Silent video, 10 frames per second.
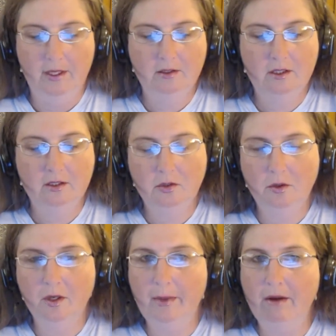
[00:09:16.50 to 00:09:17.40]
there's a
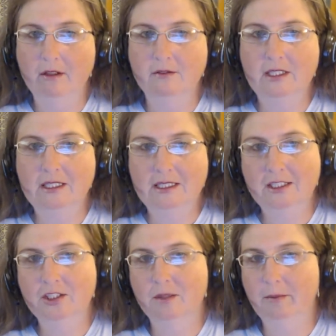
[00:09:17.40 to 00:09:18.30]
certain amount of
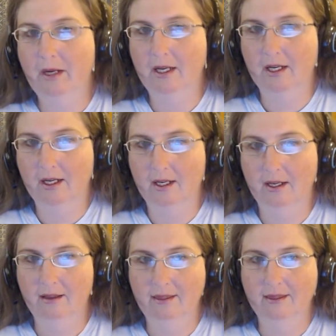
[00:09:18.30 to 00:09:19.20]
decision making
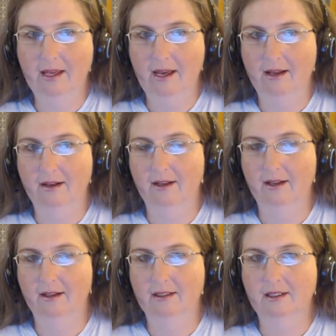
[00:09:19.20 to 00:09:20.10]
in that
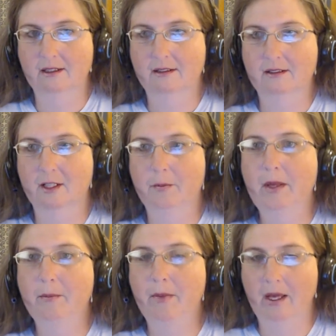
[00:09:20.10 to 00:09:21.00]
and
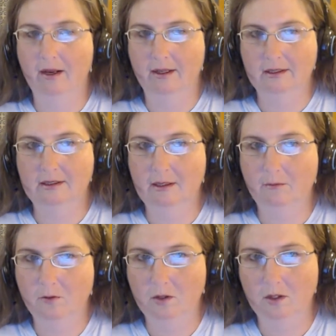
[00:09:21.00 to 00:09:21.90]
commitment and
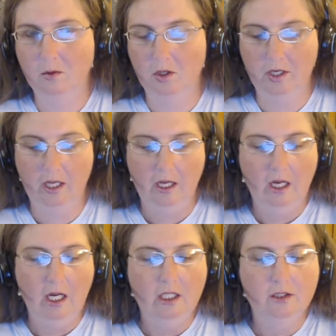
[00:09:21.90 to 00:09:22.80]
step forward.
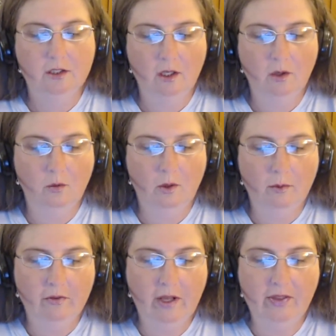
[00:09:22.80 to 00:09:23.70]
So when
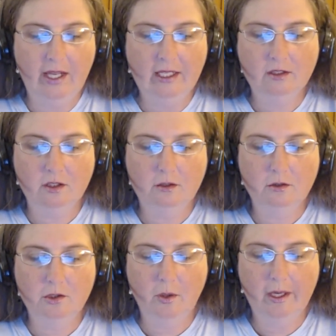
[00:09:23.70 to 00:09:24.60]
we've got the
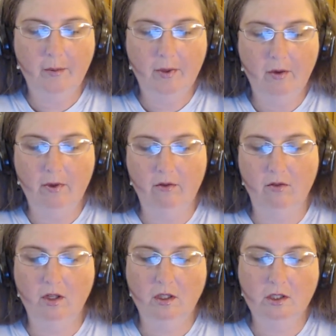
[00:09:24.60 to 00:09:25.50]
ancestors showing up in
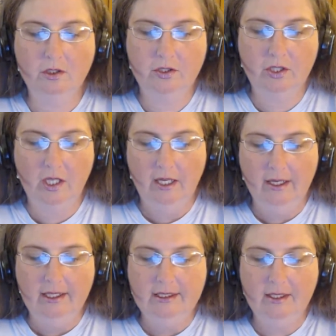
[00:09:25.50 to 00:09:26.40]
reverse,
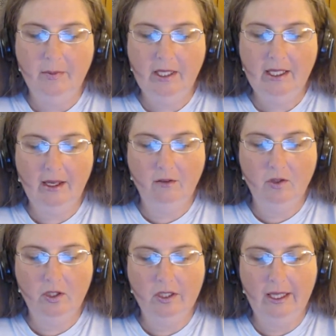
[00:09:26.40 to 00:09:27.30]
to me, I
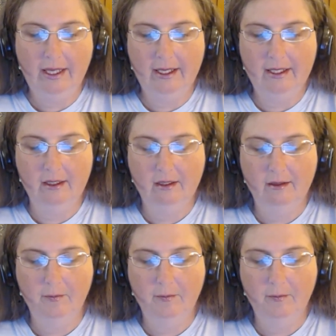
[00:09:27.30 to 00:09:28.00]
feel like